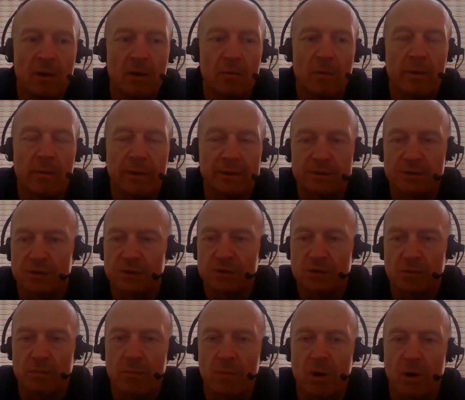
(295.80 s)
we went to
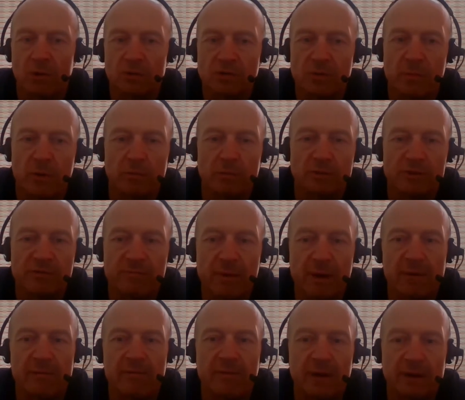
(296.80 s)
some automotive
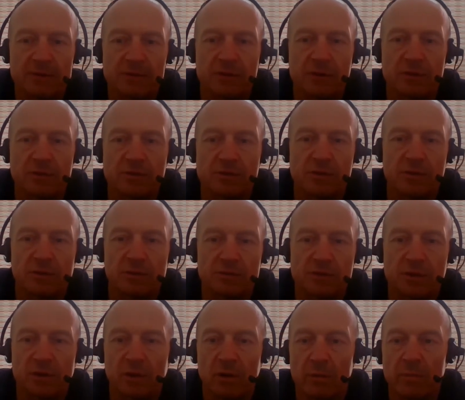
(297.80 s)
manufacturers to
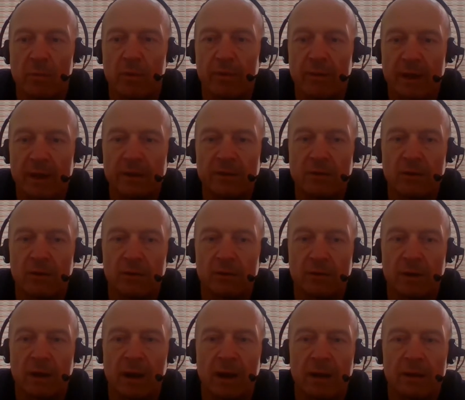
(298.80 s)
learn what they'd
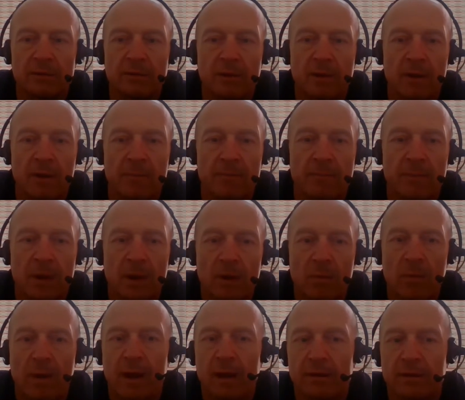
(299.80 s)
done, and
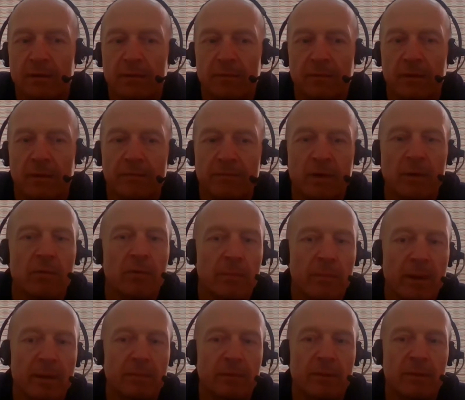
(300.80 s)
we had a few other
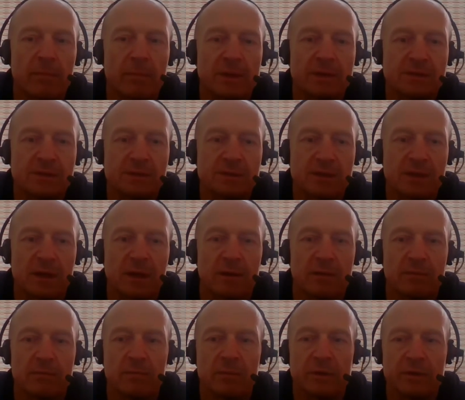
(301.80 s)
people in the business
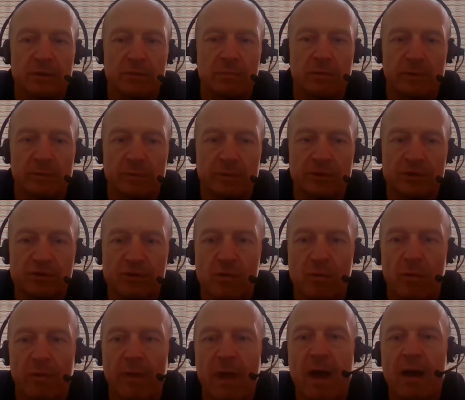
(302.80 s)
that we
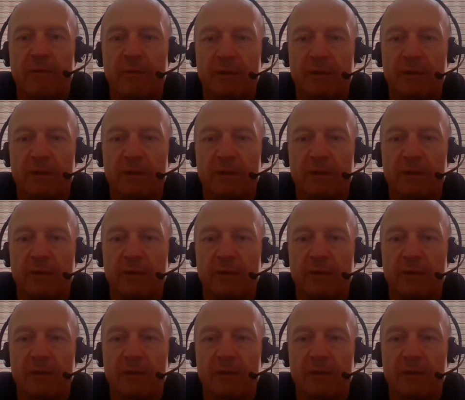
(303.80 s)
drew on their